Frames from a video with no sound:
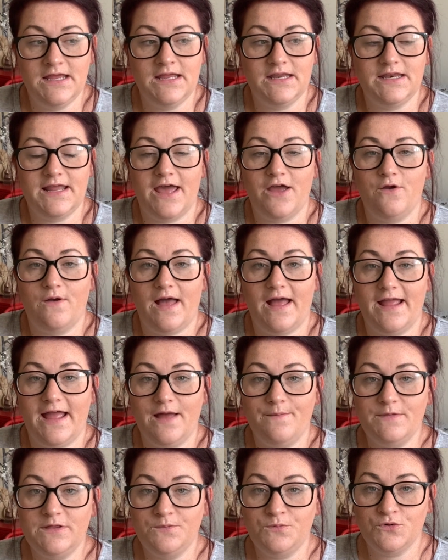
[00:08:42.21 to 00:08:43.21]
Now I
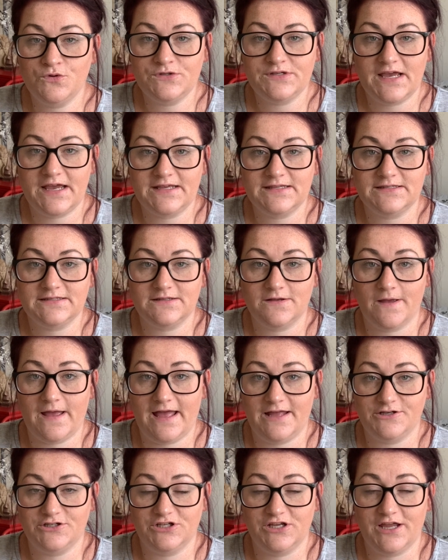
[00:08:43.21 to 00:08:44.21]
am in the process,
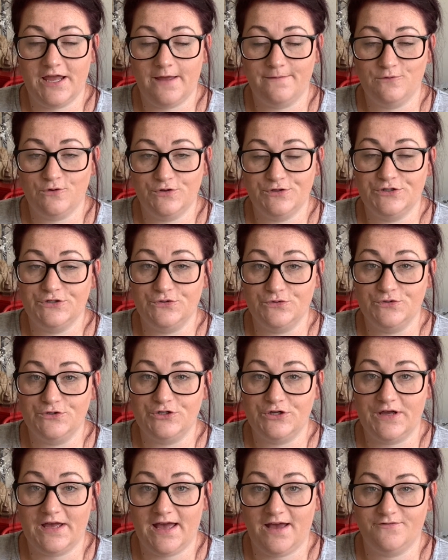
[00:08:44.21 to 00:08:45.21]
actually I'm going to go and
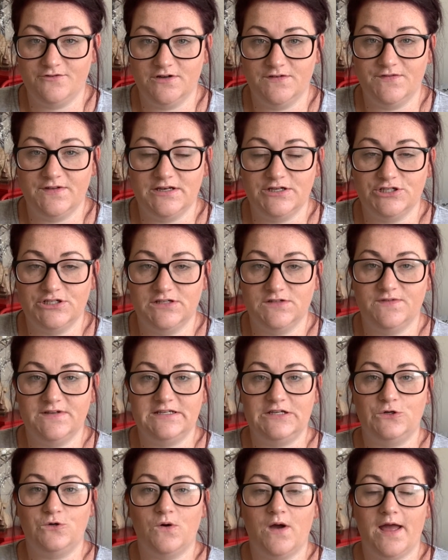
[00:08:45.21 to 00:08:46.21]
do it after I finish this
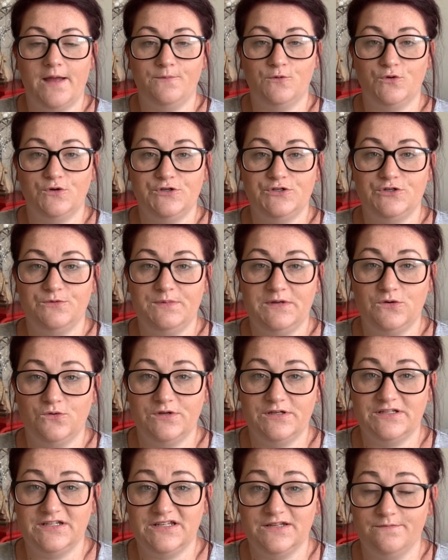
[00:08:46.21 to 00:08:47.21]
video. I'm going to be
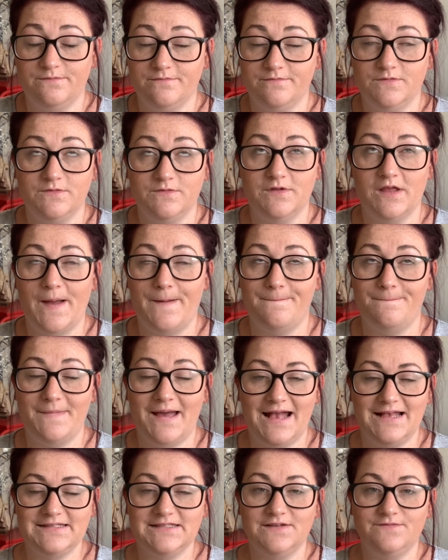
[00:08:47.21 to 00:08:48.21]
going to a
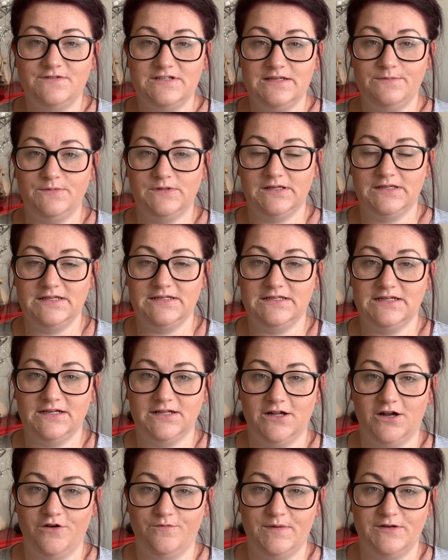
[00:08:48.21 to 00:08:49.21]
massive deep clean and
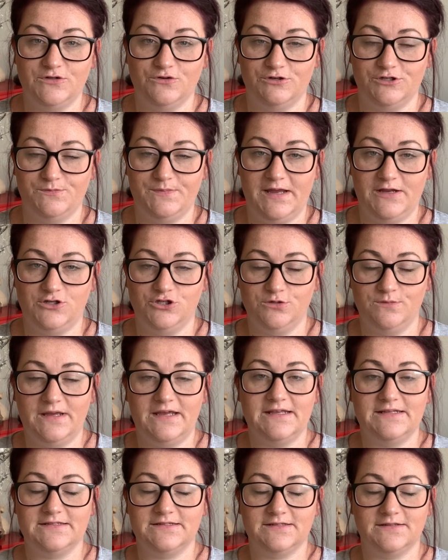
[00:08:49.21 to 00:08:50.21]
declutter of my daughter's bedroom. It
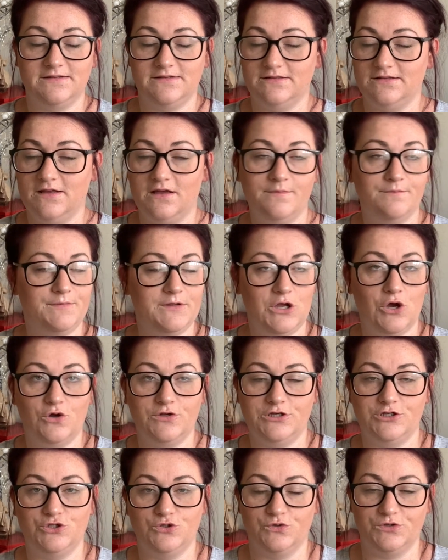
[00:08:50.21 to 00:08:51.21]
is beyond
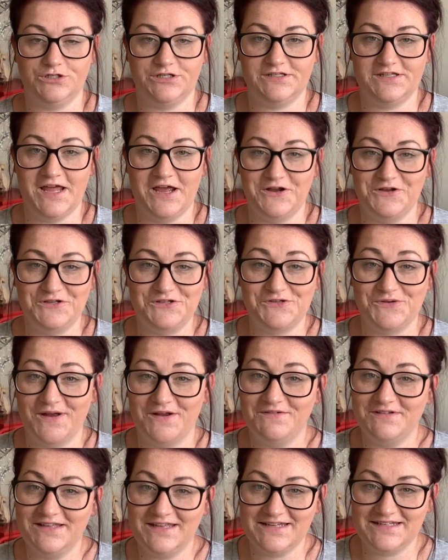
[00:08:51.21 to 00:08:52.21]
a joke just now, so I
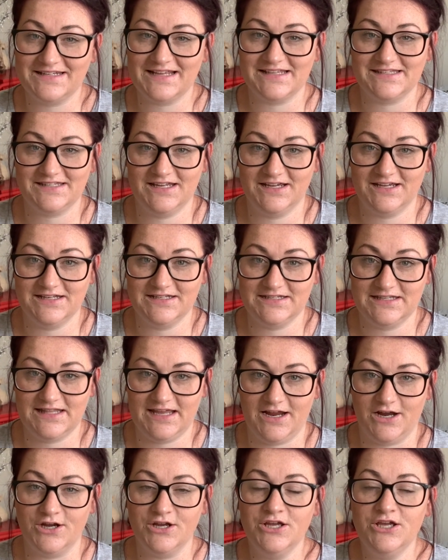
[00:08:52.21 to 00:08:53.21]
really need to get stuck into
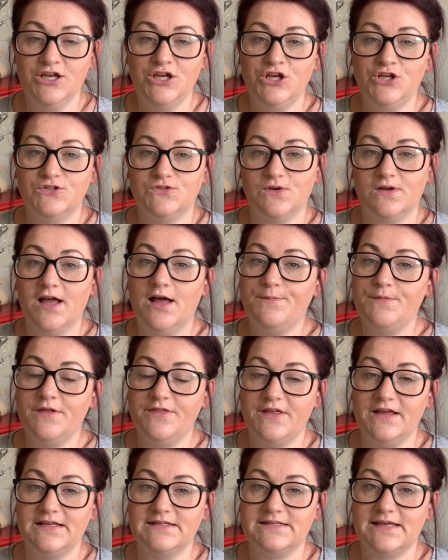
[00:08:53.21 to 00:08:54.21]
there. So a couple of
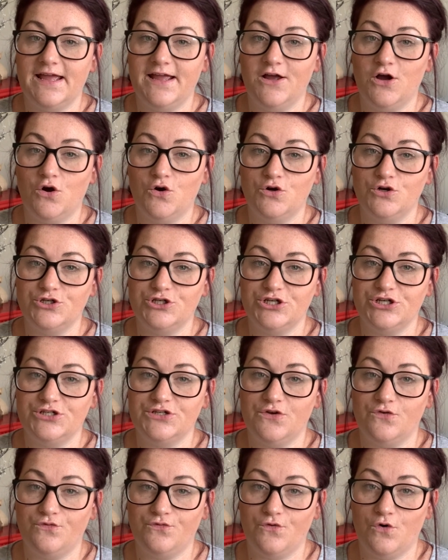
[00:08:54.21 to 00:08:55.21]
things that I ordered
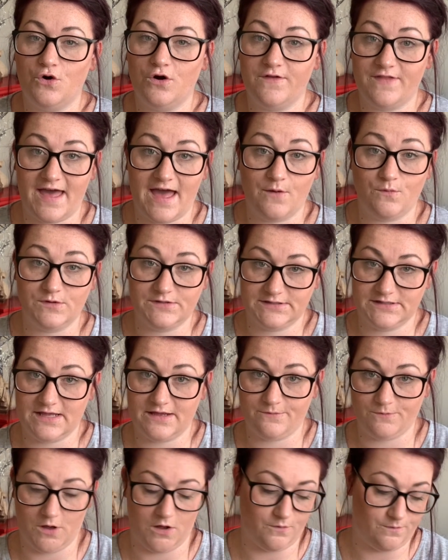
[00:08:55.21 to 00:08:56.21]
for that was,
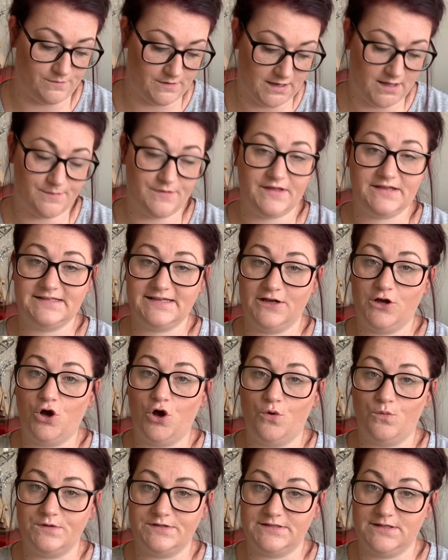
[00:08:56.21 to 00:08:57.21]
well, a couple of things I
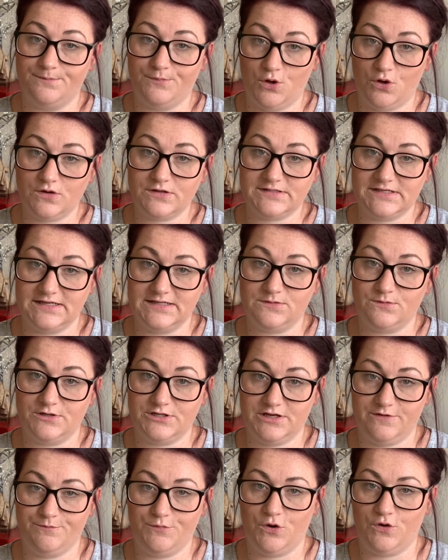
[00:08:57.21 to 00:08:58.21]
got was the boxes, which
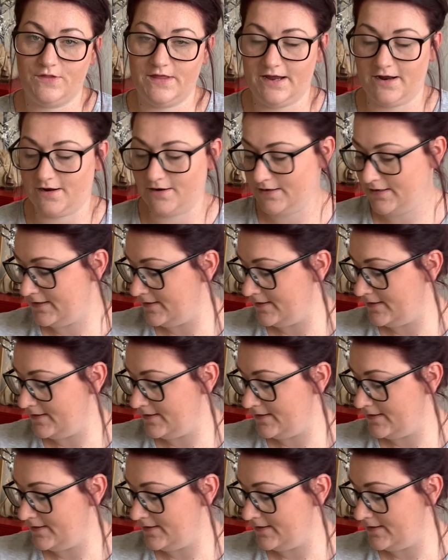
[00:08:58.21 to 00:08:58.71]
I bought there.